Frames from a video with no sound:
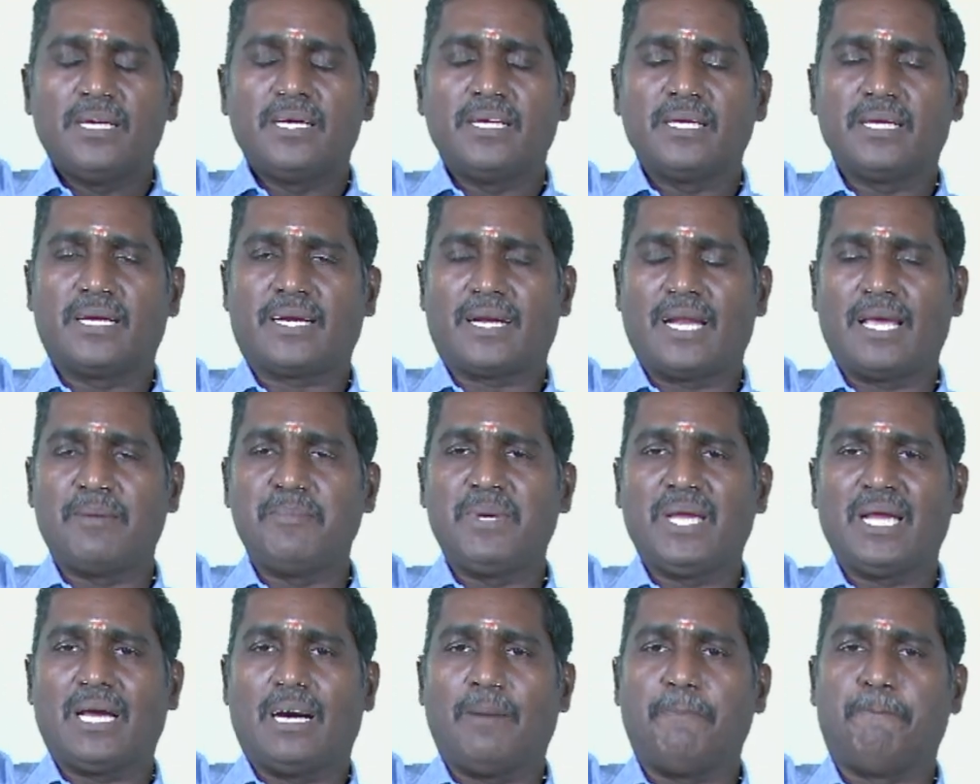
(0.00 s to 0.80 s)

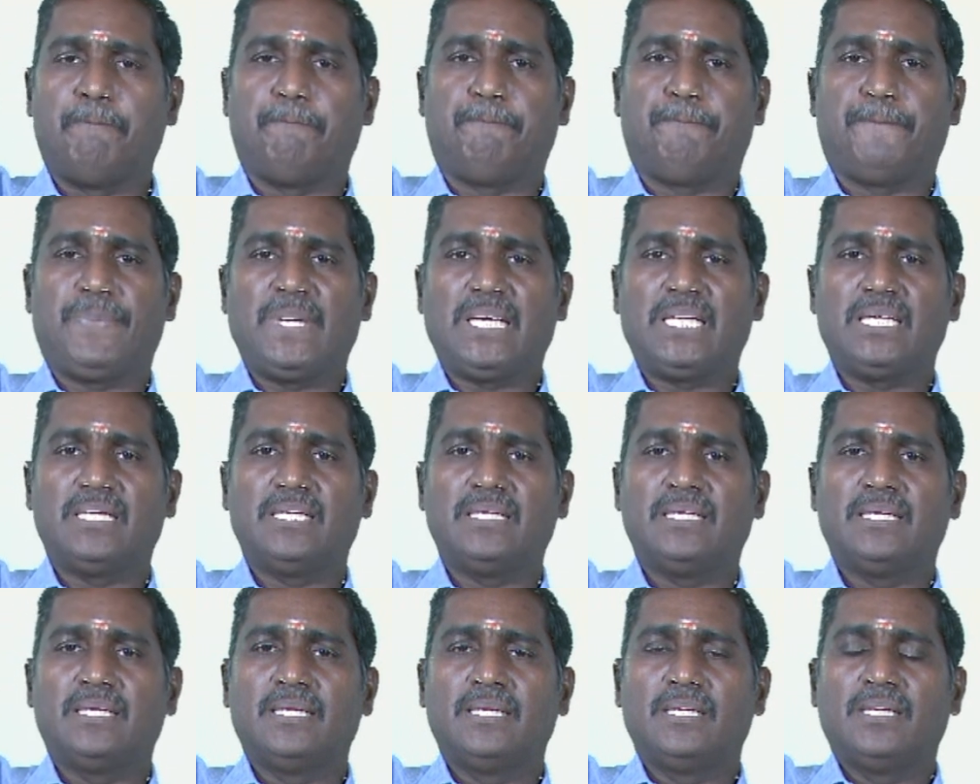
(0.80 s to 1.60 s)
climbing up,
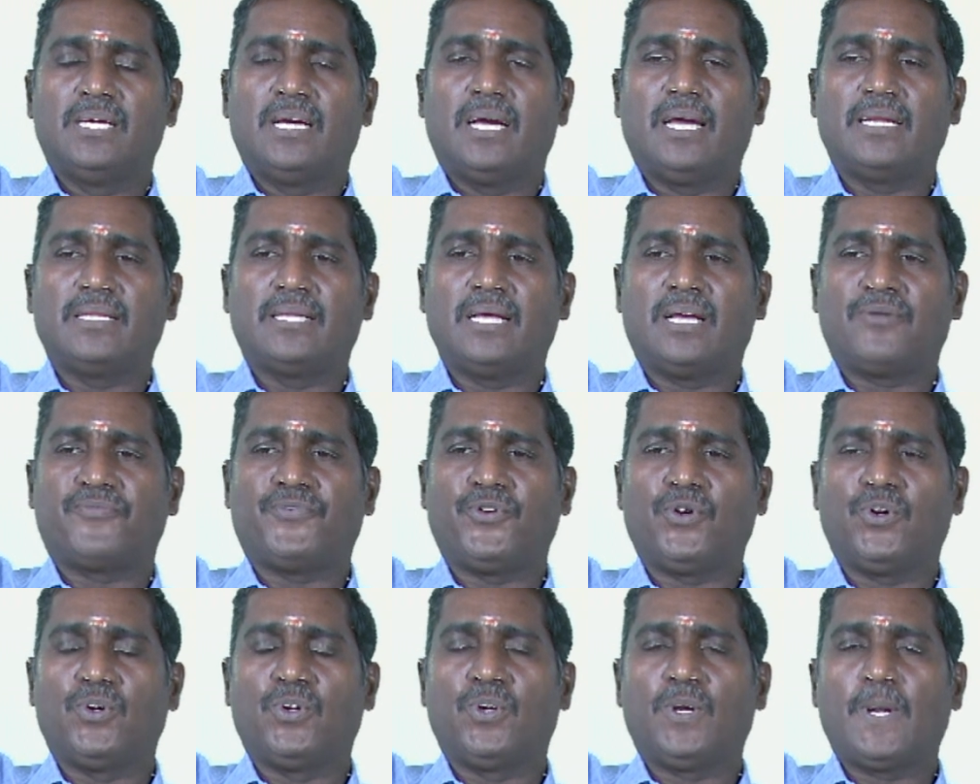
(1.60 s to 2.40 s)
and
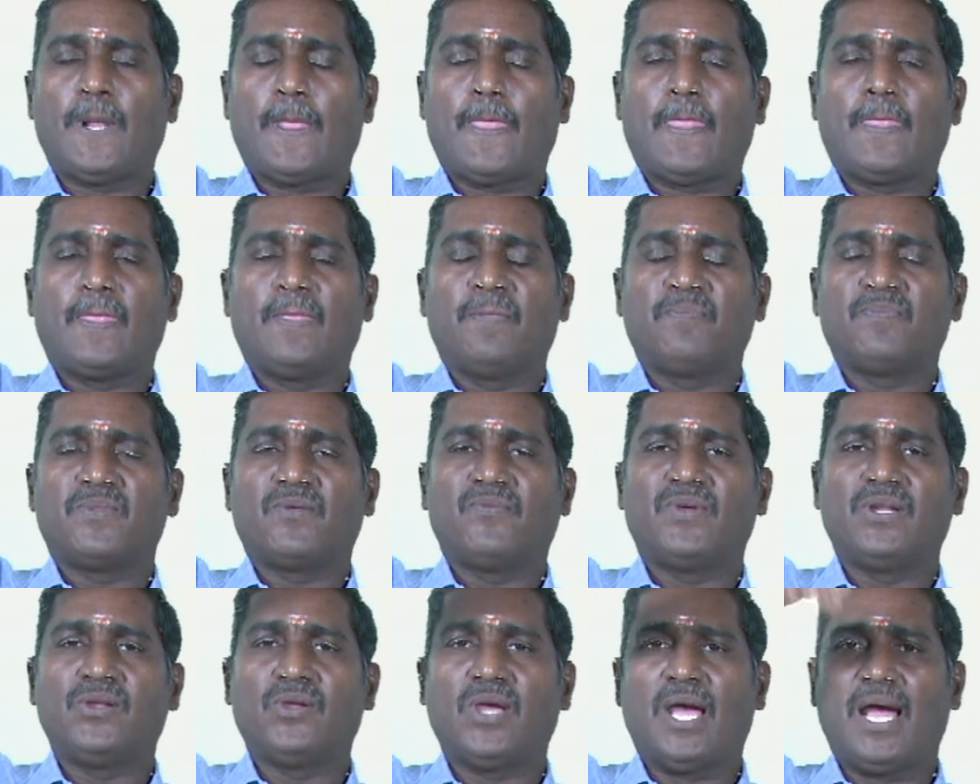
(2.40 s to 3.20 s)
therefore
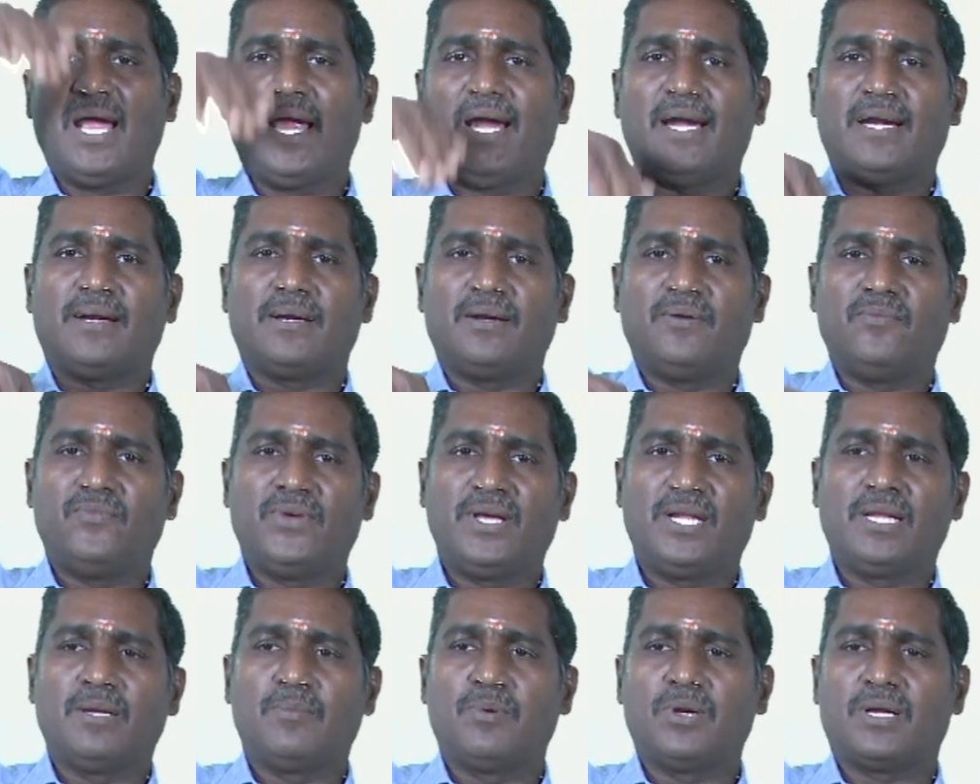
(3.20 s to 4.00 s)
when you add
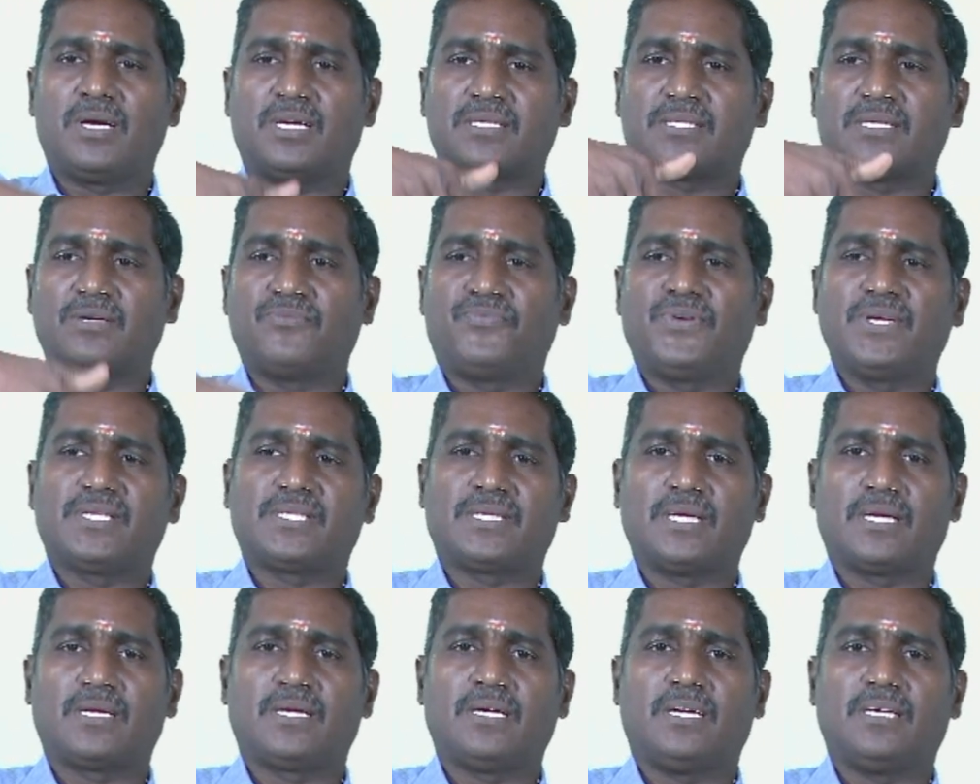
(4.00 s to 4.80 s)
variable cost and
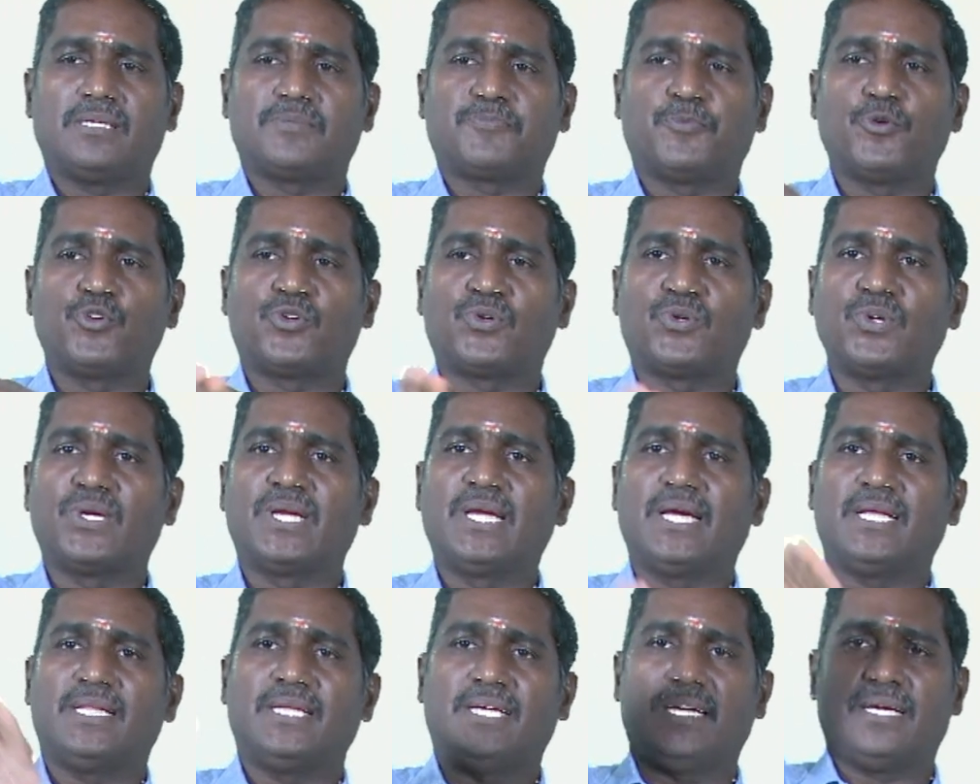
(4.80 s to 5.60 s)
fixed cost put
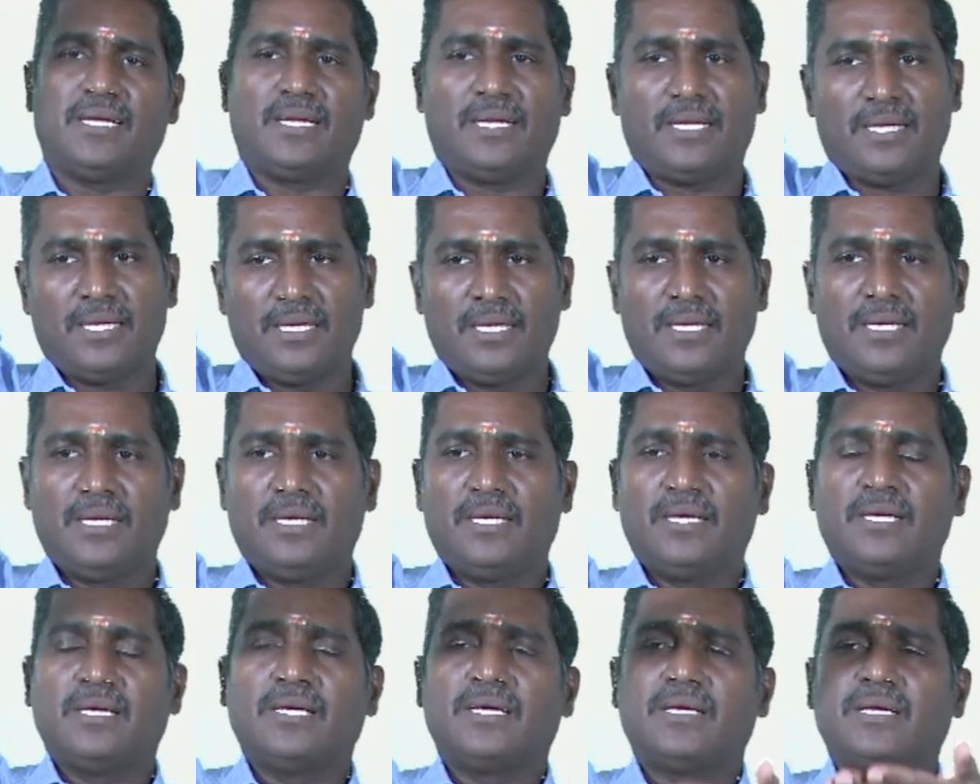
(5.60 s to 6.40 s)
together,
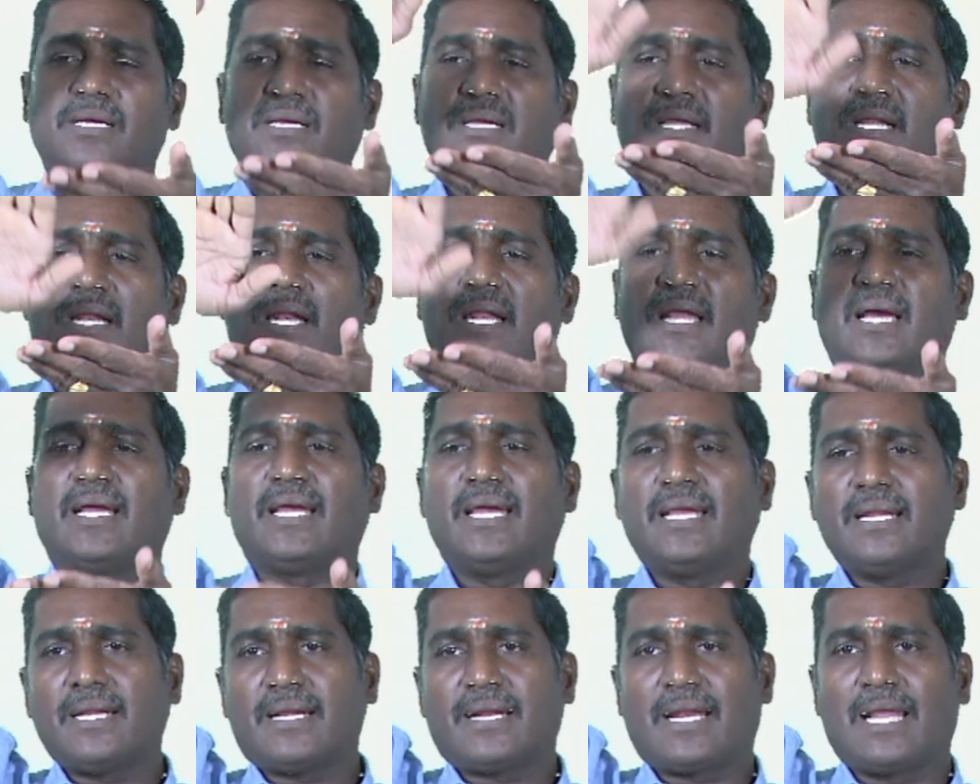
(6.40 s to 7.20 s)
it will
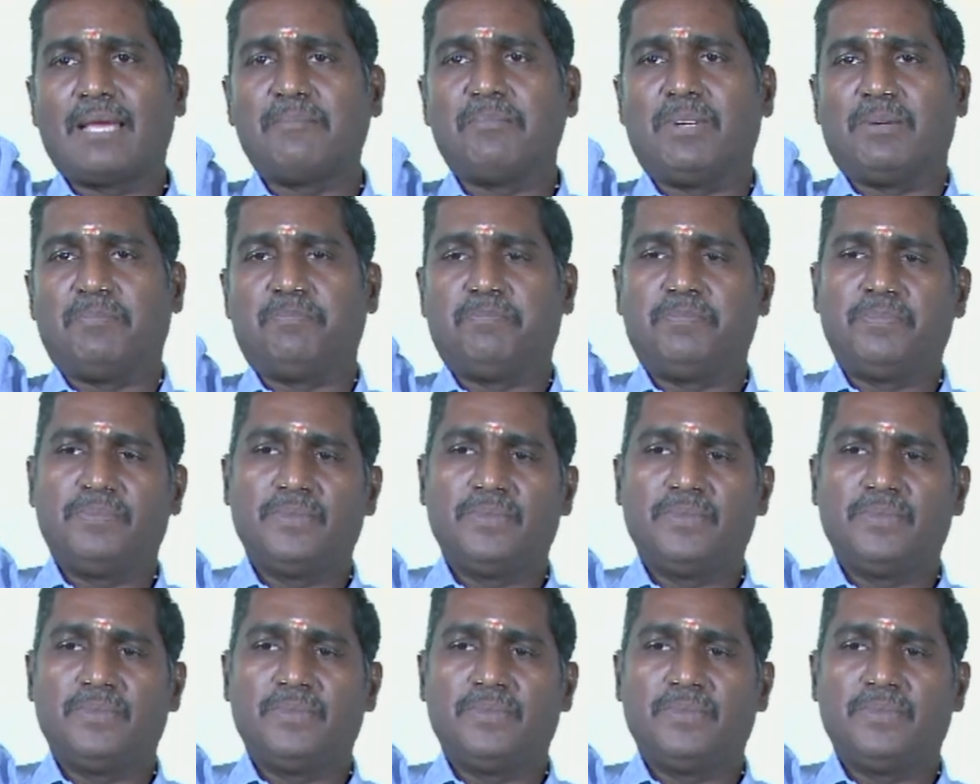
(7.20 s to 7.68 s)
again climb up.